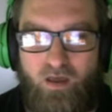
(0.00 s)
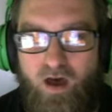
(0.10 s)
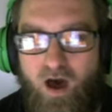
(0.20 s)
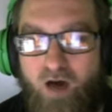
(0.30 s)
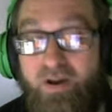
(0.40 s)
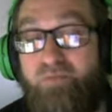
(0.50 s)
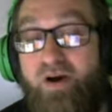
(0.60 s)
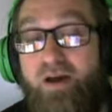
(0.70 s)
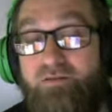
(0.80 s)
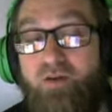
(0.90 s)
Uh, but,
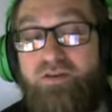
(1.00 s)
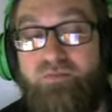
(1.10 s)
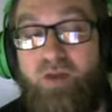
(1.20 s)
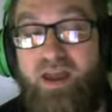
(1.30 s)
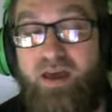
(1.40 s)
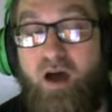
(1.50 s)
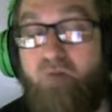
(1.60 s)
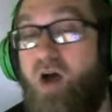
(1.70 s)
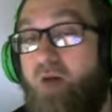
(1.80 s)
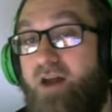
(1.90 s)
but notice in my hand, I'm,
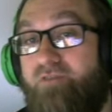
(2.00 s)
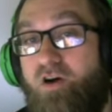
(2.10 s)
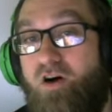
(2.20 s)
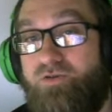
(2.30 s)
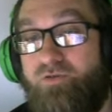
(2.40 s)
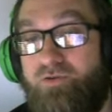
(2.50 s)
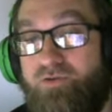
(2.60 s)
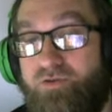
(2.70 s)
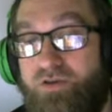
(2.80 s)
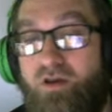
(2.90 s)
I'm out of cost
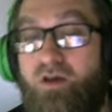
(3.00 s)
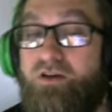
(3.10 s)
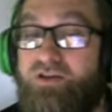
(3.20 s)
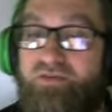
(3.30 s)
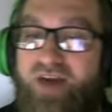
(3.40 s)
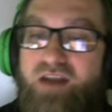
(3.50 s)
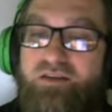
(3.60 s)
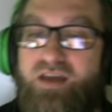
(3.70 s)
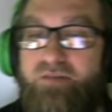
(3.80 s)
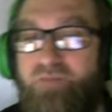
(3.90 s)
reducers. So that
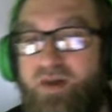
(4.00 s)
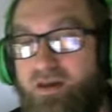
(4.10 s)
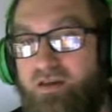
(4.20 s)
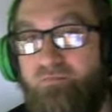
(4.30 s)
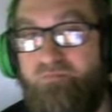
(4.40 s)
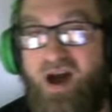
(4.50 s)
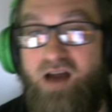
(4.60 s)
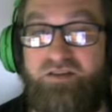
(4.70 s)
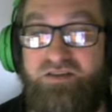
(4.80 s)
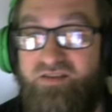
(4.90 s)
is a big
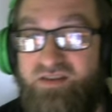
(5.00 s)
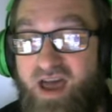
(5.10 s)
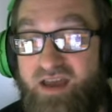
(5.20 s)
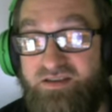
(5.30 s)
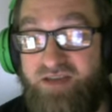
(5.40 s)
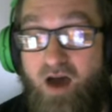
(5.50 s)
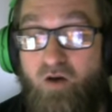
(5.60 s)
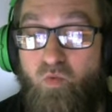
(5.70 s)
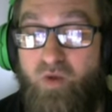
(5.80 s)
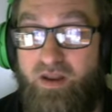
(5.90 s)
balance in the deck is how
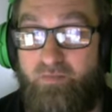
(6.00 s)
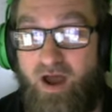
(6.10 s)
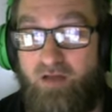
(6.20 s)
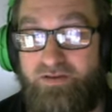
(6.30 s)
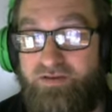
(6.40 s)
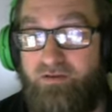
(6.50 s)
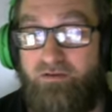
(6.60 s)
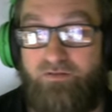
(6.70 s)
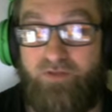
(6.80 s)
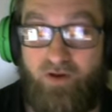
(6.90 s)
are we going to balance
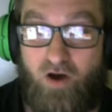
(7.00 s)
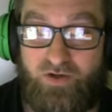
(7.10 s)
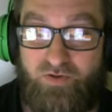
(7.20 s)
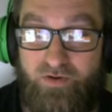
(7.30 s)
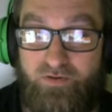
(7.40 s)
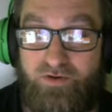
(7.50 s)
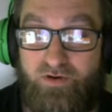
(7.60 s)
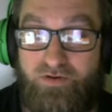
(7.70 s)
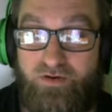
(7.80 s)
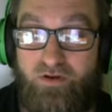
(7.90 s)
the cost
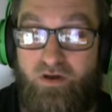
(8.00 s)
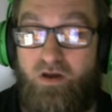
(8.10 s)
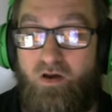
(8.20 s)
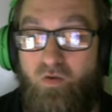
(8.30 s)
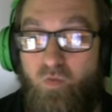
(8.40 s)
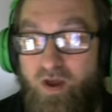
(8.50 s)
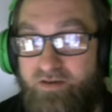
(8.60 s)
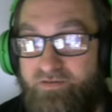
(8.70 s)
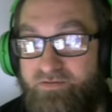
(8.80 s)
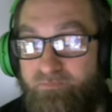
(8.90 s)
reducers
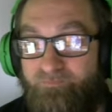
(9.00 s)
with